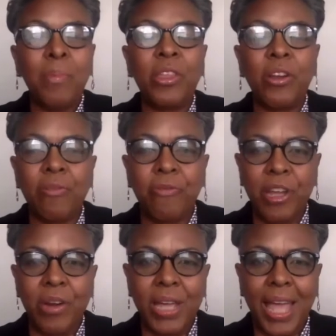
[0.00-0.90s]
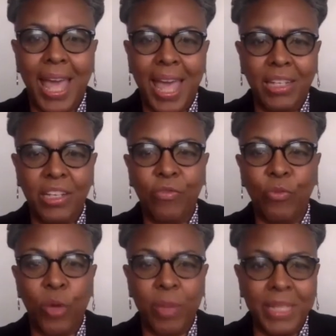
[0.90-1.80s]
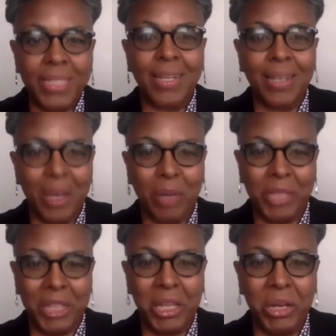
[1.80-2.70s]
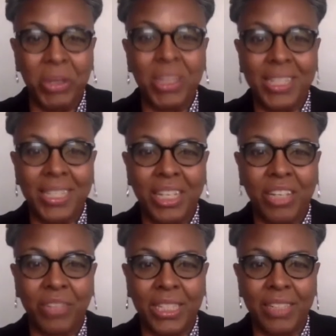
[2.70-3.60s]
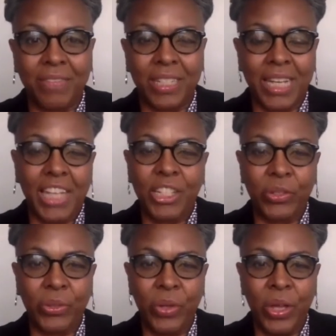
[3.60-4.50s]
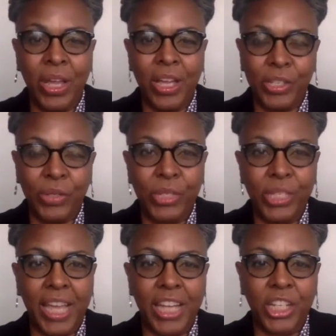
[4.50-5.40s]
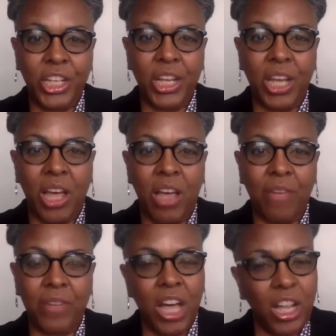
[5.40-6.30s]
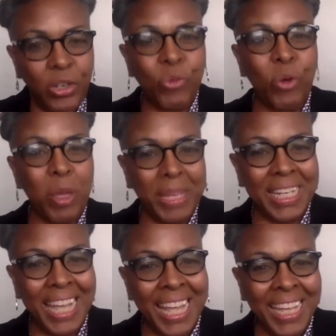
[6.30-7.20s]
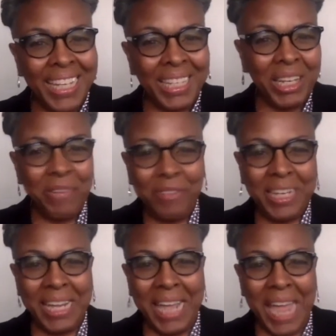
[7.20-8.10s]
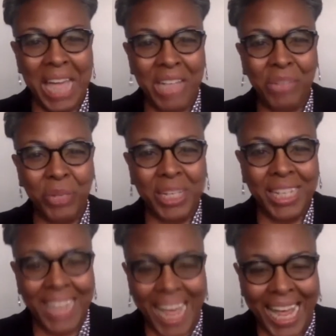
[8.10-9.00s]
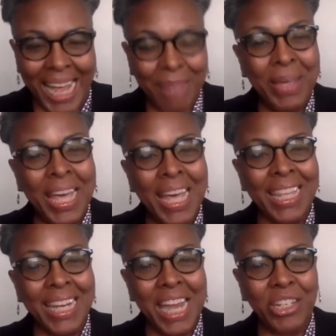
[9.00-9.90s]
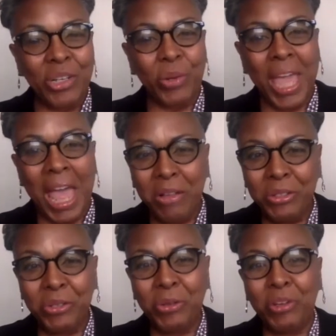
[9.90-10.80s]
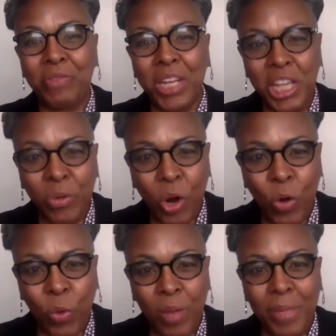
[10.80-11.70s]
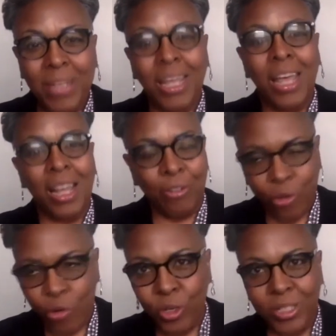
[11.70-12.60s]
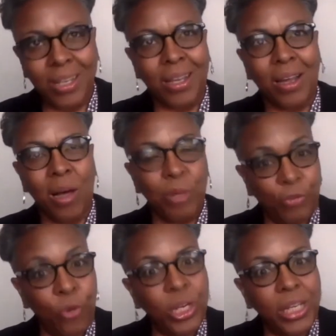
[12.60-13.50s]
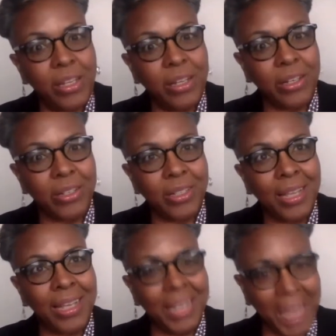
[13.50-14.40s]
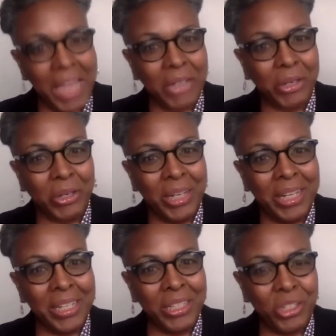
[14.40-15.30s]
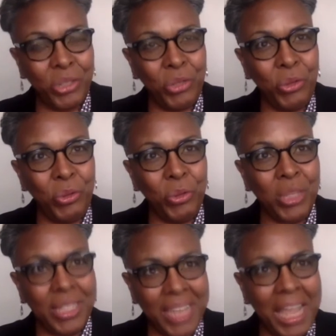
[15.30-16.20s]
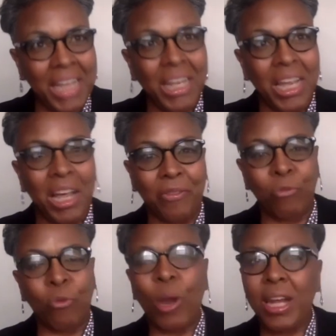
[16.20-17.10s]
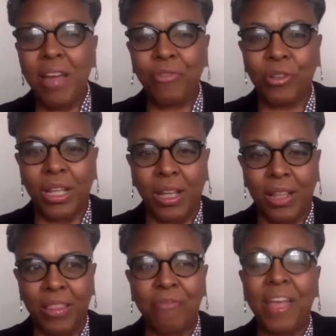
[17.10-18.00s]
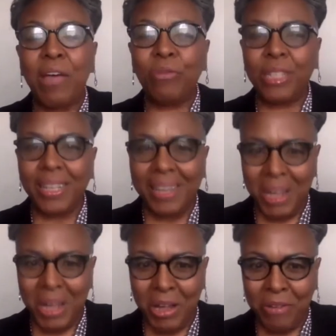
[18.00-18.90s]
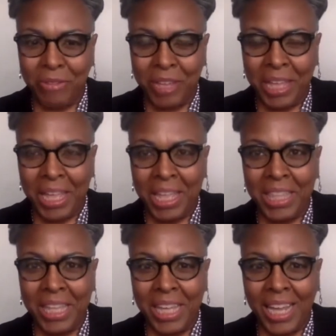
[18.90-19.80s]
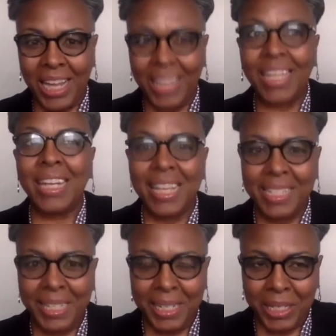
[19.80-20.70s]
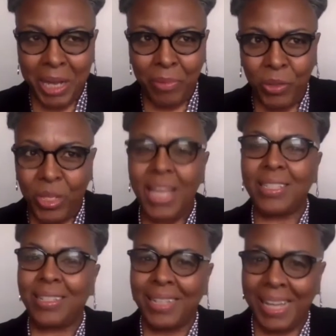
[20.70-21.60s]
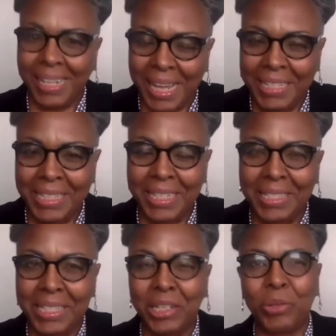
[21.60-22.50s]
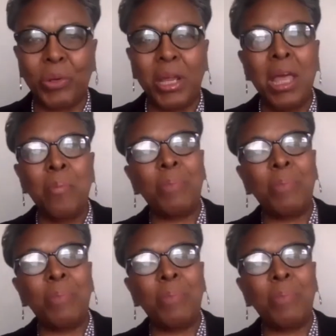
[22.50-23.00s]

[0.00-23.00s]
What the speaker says: But there are very active women's clubs here in the city of Cleveland, National Association of Colored Women, Lifting as We Climb, the National Council of Negro Women, of course, almost 40 years later, to the date, right after the founding of the NACW, that's late 19th century.